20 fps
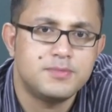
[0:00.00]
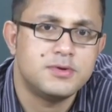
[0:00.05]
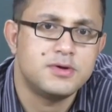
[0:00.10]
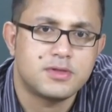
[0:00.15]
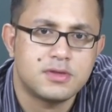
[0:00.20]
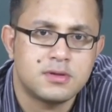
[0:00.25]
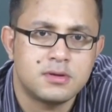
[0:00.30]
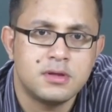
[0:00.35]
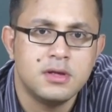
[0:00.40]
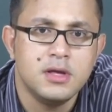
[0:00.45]

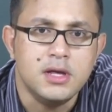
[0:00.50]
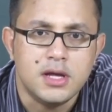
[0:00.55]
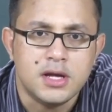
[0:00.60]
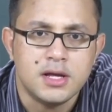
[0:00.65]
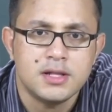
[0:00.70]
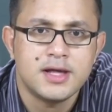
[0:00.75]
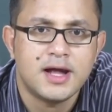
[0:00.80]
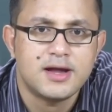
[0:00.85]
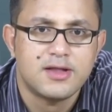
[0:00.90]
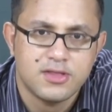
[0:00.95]
person
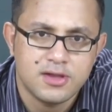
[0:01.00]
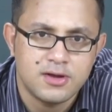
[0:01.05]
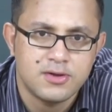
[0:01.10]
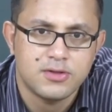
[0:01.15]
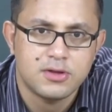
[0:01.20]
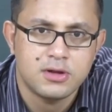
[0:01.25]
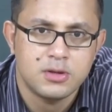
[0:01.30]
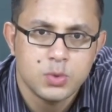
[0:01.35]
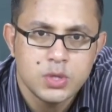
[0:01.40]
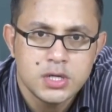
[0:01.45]
in that
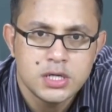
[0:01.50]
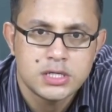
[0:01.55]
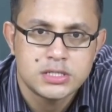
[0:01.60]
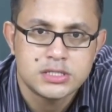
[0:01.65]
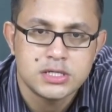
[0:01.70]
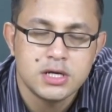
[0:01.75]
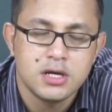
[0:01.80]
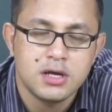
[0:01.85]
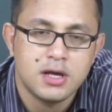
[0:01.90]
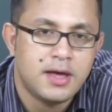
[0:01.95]
sense of the
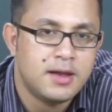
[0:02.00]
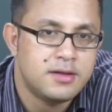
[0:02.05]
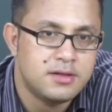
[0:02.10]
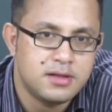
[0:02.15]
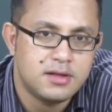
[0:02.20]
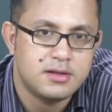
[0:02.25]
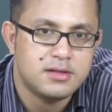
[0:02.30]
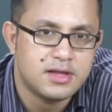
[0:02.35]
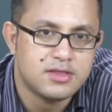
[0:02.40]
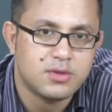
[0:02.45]
word.
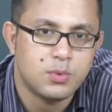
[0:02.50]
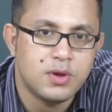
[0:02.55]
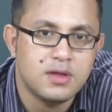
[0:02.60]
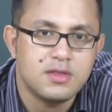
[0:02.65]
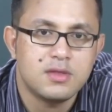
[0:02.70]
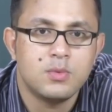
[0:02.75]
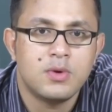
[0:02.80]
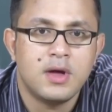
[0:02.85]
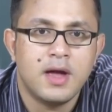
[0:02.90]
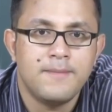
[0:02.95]
And that's the
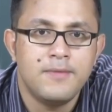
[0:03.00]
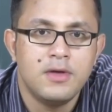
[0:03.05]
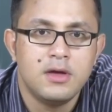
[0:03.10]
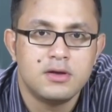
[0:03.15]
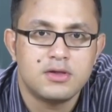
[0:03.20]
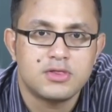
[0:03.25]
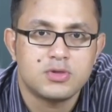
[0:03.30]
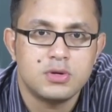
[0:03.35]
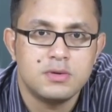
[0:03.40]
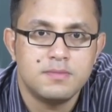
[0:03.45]
reason why
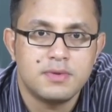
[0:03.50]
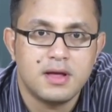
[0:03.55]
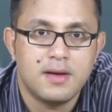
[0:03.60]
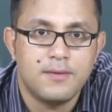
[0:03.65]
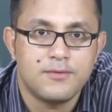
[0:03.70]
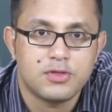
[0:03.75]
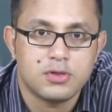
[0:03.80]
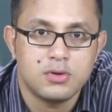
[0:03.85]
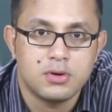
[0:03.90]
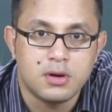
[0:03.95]
the story
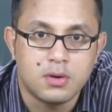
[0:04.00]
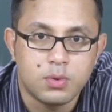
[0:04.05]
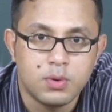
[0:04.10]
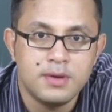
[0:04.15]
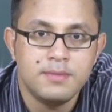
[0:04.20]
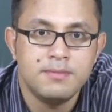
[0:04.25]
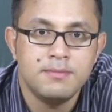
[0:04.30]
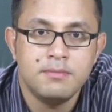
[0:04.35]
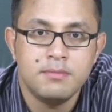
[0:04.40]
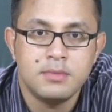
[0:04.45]
becomes so
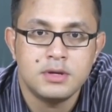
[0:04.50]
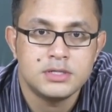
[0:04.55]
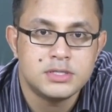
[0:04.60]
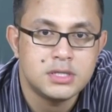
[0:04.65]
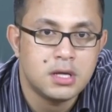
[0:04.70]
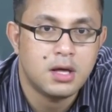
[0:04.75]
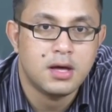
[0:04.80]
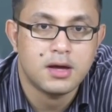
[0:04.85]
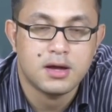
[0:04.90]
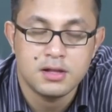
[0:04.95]
grim and
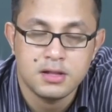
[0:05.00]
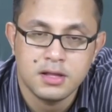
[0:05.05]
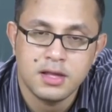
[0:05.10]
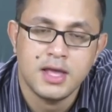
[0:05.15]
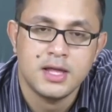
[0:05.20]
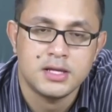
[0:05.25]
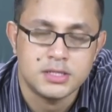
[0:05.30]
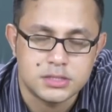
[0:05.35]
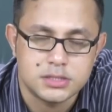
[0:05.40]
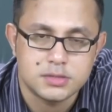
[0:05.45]
dark in the
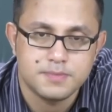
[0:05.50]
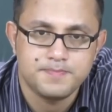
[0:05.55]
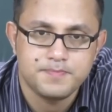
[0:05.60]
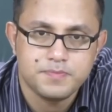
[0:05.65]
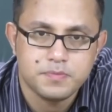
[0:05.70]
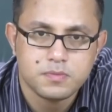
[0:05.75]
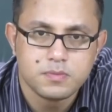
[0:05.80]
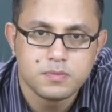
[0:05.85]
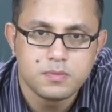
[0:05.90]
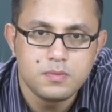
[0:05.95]
end.
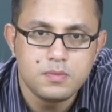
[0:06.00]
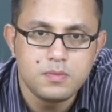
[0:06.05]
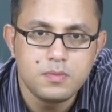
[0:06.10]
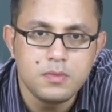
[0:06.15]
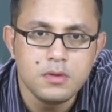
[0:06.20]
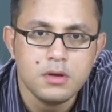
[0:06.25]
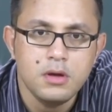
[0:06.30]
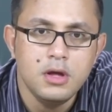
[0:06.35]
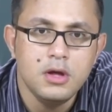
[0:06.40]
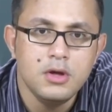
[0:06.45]

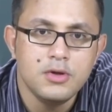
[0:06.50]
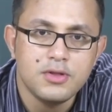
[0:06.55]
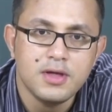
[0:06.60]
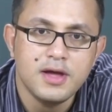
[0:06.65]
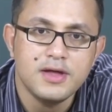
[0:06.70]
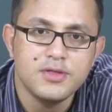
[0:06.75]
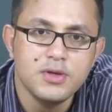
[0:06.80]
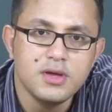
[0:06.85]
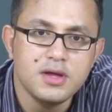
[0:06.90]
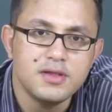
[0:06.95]

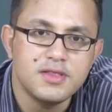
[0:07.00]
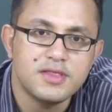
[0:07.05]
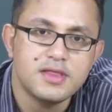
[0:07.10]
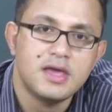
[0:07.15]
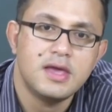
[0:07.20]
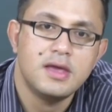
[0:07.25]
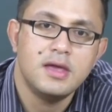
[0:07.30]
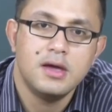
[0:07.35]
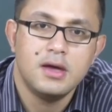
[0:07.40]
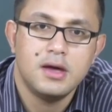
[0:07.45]
So as you can
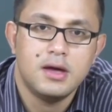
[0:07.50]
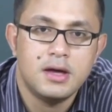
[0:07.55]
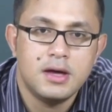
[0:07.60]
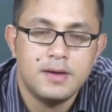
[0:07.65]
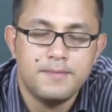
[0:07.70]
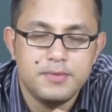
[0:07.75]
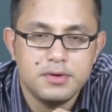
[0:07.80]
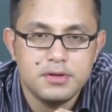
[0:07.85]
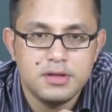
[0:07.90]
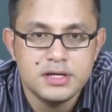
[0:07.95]
see,
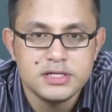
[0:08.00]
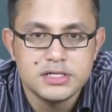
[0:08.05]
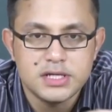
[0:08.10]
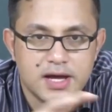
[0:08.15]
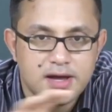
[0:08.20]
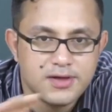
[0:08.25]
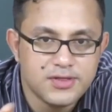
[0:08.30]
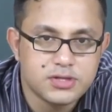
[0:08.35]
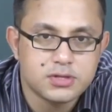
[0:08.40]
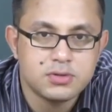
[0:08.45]
uh, the
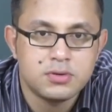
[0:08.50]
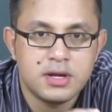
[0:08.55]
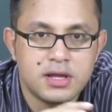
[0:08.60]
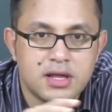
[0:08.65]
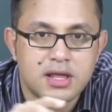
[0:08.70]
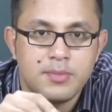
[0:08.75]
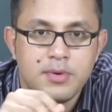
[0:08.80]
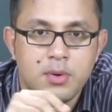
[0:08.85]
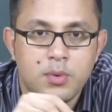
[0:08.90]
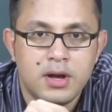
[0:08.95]
entire story
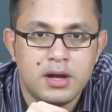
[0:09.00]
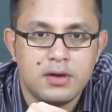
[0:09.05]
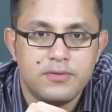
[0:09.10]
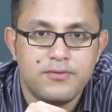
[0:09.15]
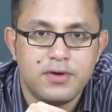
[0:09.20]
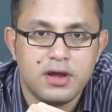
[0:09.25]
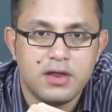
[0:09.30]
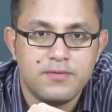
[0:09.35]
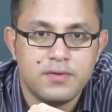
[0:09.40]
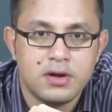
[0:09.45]
can be read
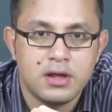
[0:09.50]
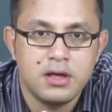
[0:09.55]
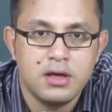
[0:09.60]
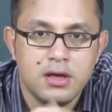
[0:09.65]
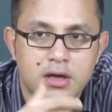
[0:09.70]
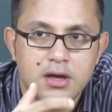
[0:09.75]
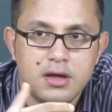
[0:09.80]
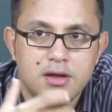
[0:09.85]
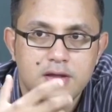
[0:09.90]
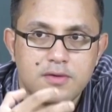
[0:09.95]
very, very,
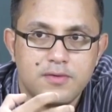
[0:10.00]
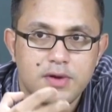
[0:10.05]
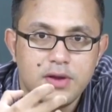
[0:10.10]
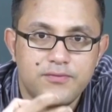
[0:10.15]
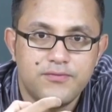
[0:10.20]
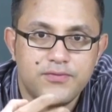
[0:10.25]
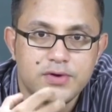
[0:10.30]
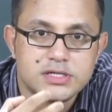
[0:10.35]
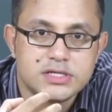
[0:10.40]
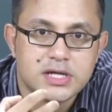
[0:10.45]
uh, it's a very
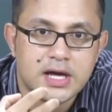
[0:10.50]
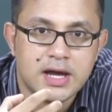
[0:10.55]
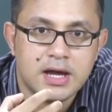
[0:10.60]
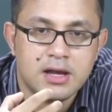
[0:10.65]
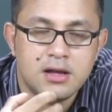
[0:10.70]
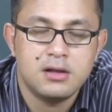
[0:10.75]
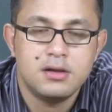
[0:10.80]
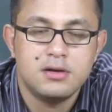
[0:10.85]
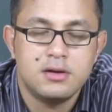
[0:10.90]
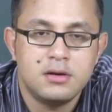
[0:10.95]

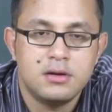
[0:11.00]
fertile